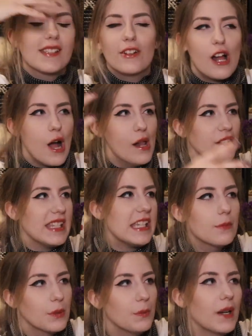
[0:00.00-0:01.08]
They're not
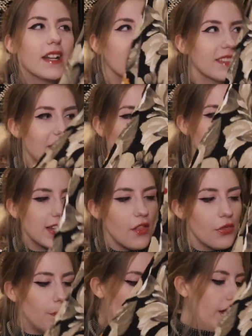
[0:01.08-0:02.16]
deep, but that's
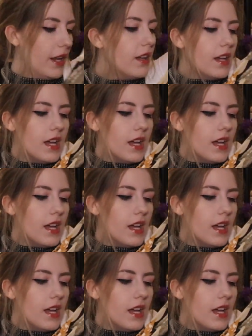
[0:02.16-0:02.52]
not the point.